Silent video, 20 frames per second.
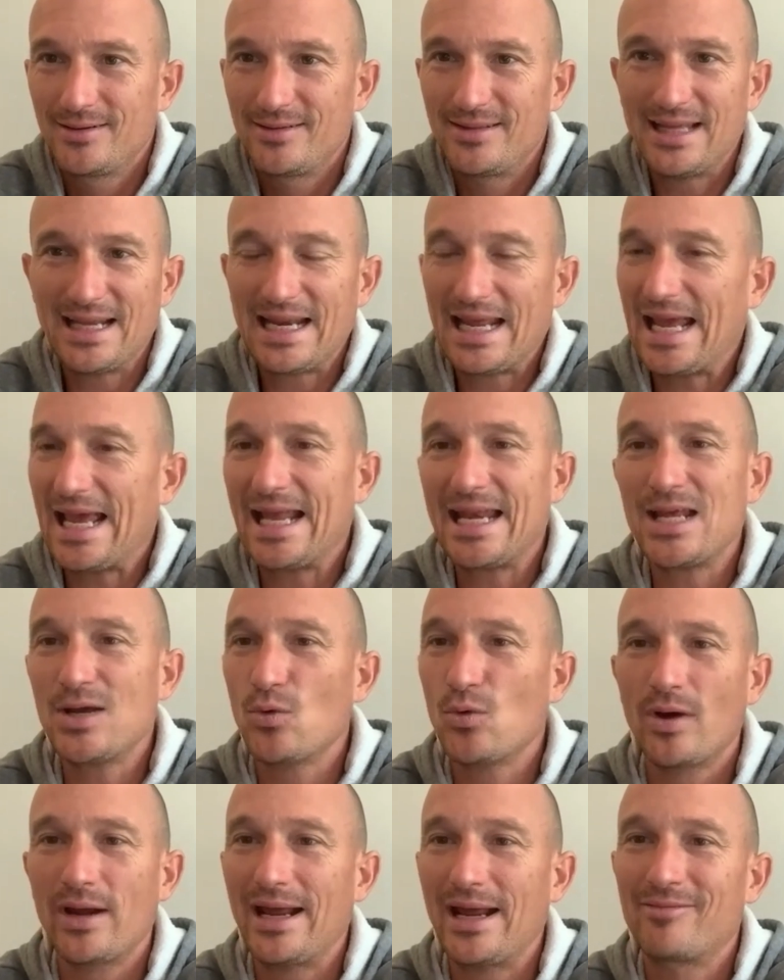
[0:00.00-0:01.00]
than
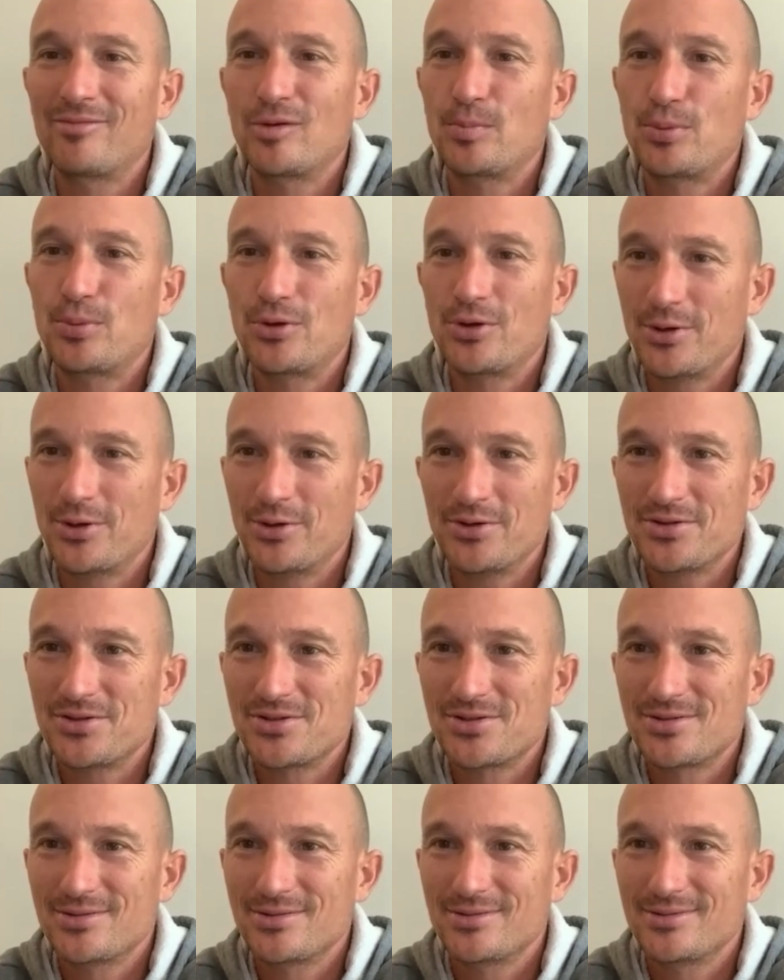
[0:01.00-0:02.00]
anyone ever
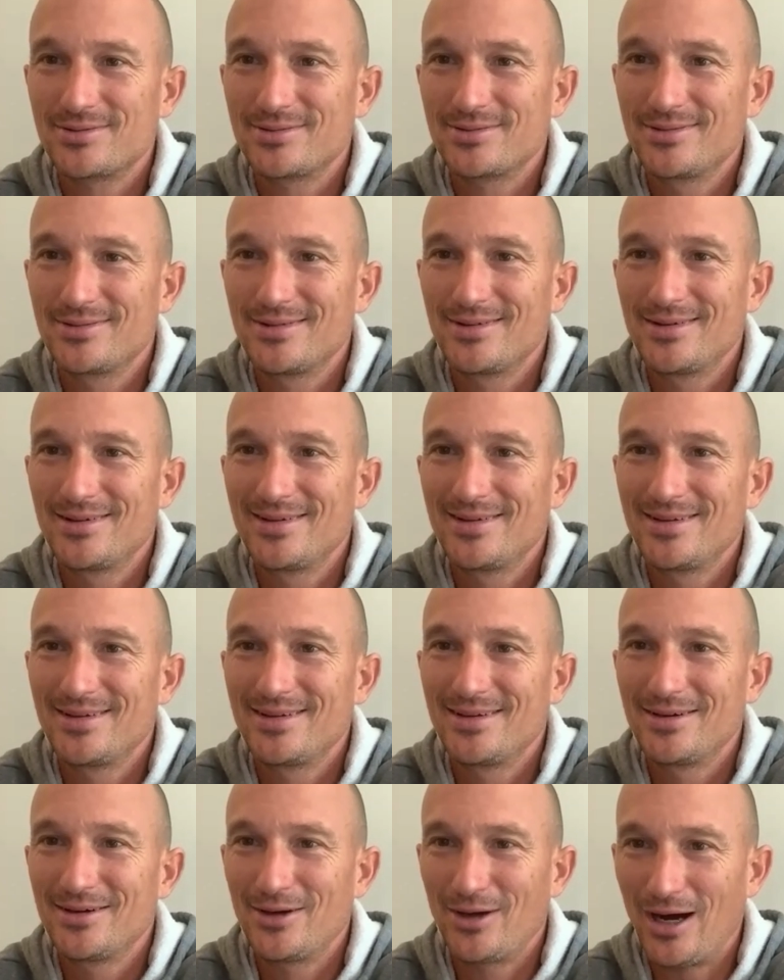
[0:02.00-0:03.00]
produced
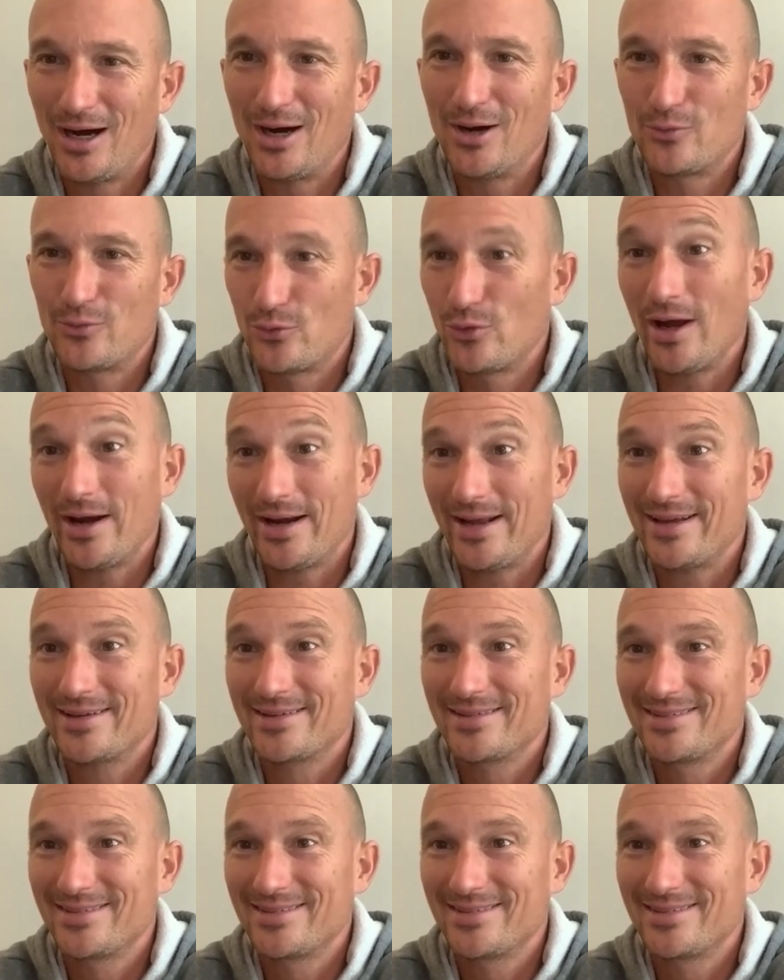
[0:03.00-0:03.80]
running.